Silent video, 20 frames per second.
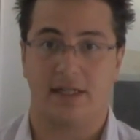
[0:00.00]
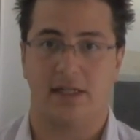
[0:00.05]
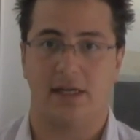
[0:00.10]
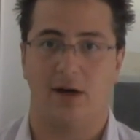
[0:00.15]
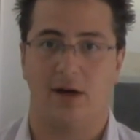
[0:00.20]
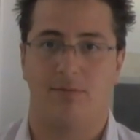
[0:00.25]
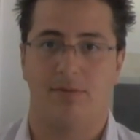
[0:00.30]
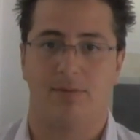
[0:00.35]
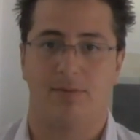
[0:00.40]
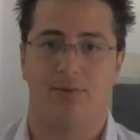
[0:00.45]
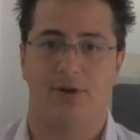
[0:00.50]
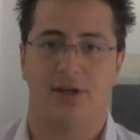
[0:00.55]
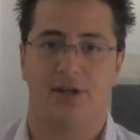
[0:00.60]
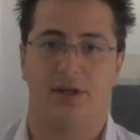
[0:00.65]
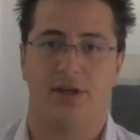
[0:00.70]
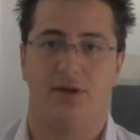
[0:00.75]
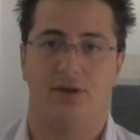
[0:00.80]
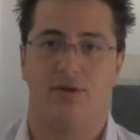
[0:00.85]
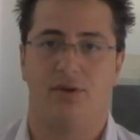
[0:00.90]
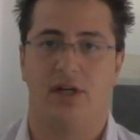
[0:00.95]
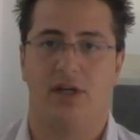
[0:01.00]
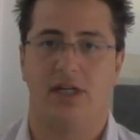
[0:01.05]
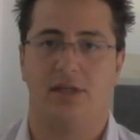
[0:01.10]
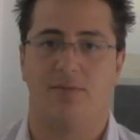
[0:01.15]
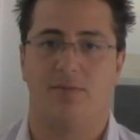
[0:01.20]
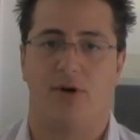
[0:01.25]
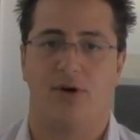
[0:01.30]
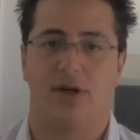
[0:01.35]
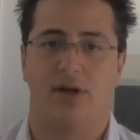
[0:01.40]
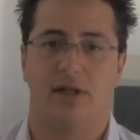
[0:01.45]
and I'll be bringing you today's
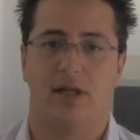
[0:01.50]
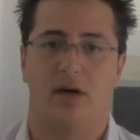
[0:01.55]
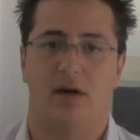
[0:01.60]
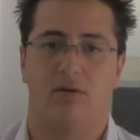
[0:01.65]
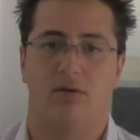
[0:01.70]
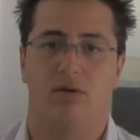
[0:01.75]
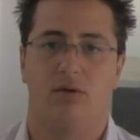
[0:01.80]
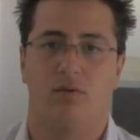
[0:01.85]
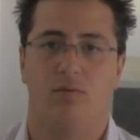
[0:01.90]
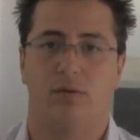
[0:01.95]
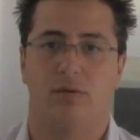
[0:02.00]
market outlook.